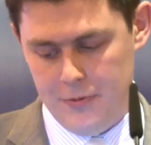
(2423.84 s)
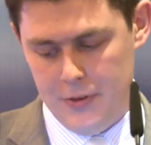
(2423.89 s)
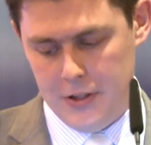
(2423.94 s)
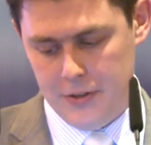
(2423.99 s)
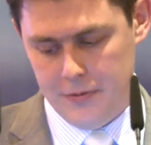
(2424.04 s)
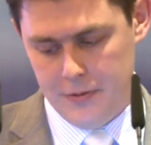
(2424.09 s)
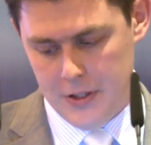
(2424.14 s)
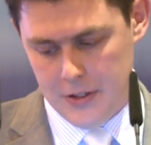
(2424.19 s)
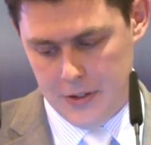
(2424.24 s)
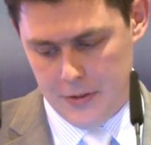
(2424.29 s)
will
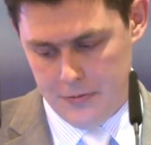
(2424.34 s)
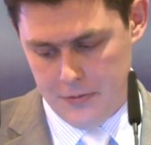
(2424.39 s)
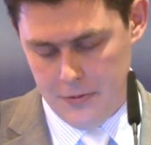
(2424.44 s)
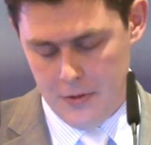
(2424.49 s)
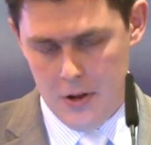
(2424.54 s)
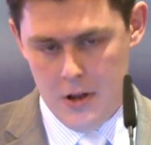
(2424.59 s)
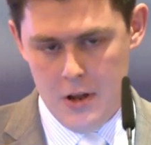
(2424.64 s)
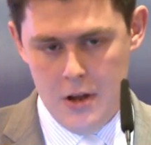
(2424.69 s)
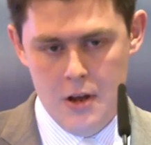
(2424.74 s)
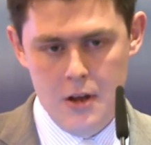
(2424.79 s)
have
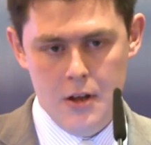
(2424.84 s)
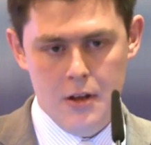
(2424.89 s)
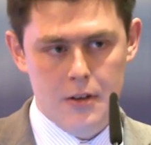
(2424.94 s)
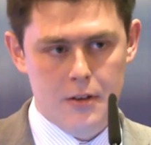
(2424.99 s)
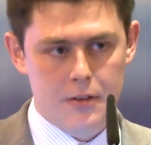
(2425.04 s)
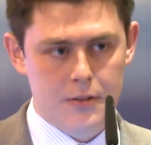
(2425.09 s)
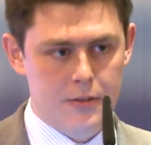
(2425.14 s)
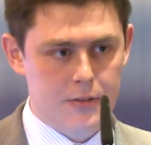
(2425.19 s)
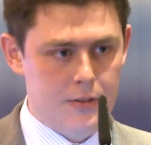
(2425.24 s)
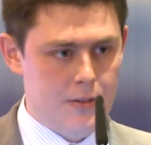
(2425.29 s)
time
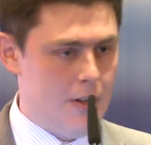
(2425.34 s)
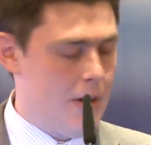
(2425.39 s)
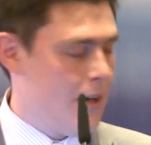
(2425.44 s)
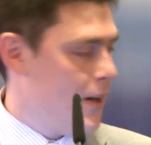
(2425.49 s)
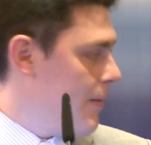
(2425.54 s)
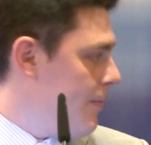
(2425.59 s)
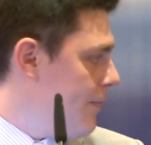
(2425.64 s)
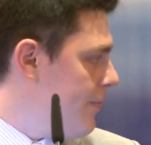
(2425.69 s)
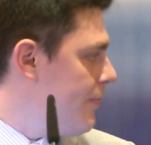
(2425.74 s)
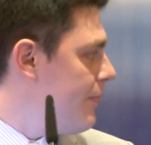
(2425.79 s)
to
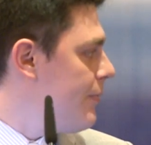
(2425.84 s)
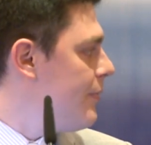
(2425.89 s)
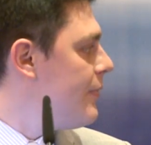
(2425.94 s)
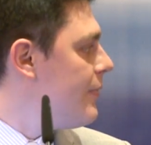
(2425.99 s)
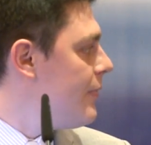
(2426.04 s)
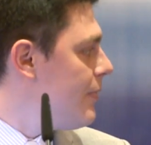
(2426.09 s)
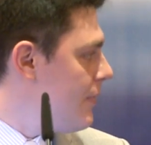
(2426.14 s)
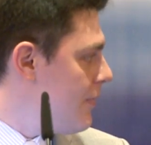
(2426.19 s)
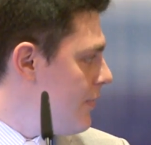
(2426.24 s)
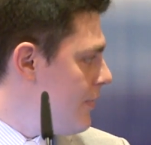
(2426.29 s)
discuss
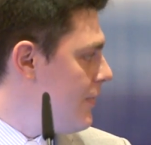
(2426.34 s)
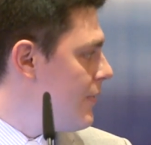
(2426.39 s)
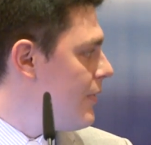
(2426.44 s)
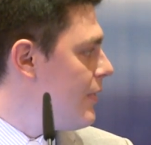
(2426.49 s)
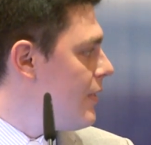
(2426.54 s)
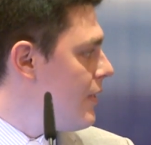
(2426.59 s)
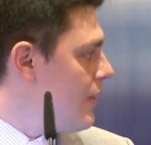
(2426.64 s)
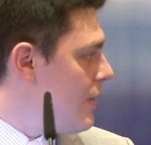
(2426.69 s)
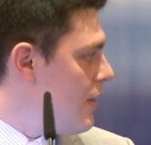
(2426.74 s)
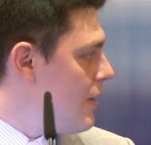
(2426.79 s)
it
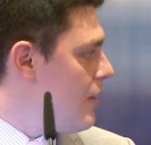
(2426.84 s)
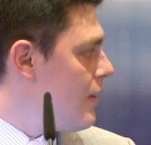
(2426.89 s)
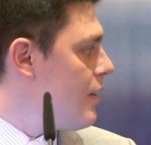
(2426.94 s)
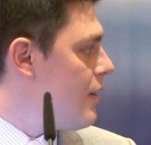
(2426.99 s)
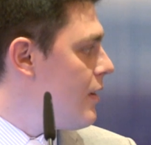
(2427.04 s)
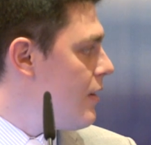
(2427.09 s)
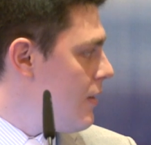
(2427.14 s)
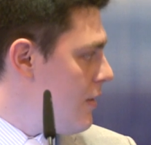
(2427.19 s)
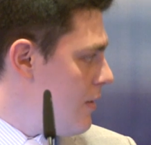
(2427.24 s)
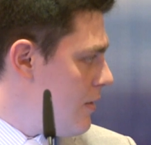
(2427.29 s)

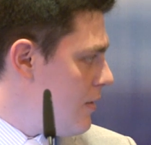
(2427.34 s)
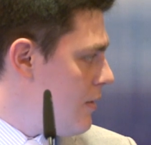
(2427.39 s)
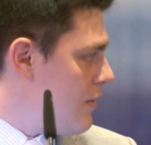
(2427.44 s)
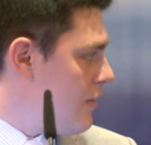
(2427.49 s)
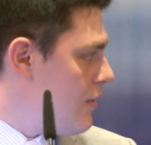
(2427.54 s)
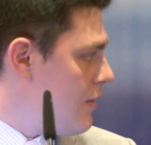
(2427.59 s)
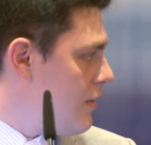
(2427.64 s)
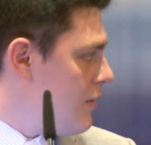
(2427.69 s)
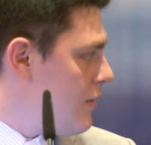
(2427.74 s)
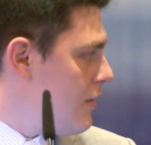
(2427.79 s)
during
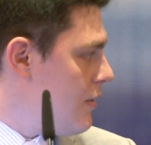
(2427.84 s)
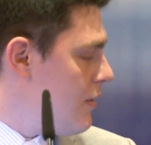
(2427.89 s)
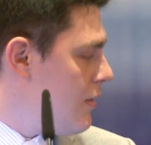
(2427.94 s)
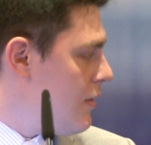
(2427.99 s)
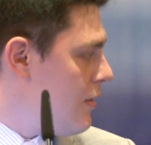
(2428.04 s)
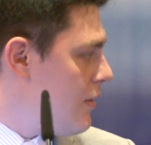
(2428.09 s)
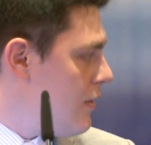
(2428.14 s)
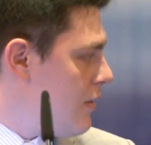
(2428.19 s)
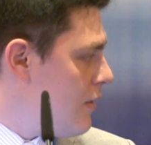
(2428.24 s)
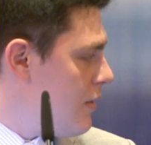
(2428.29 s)
the Q&A
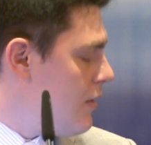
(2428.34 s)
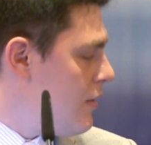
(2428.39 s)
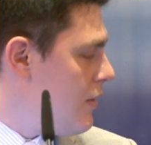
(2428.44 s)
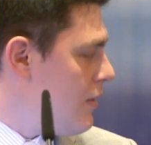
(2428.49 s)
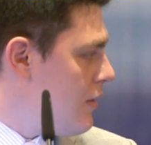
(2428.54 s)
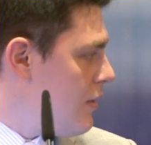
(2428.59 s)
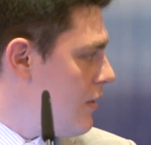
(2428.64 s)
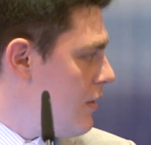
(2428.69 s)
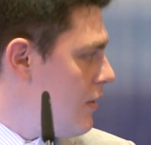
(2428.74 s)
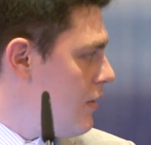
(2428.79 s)
session.
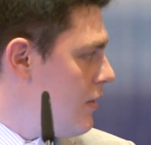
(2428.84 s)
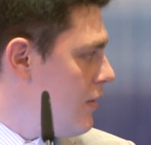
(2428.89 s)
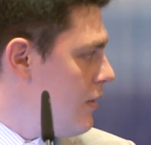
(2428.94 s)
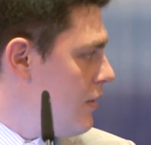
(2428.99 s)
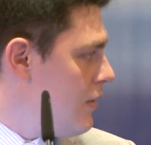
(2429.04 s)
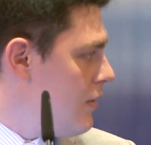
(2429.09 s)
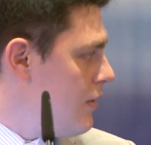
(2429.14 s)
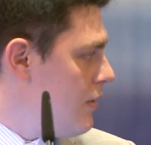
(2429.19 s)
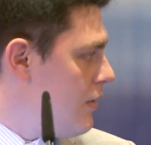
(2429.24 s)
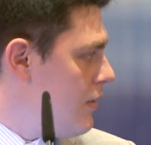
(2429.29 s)

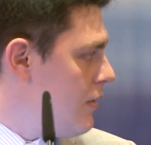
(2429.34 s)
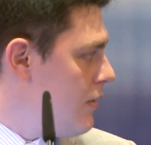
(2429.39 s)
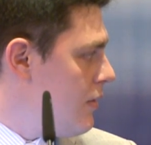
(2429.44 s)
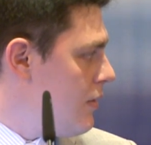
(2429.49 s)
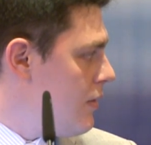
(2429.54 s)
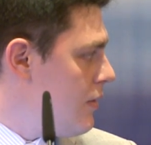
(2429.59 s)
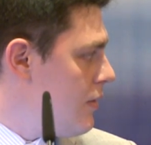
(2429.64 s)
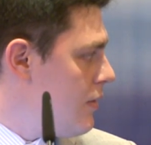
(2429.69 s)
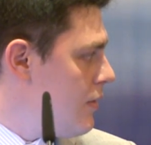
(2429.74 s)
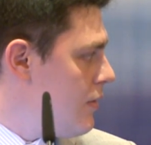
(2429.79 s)
Well,
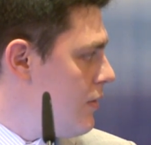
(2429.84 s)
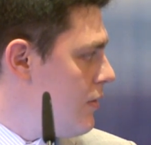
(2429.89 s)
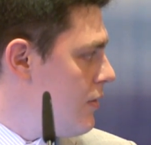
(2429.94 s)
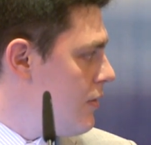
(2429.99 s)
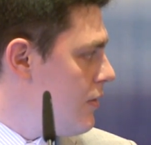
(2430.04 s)
actually,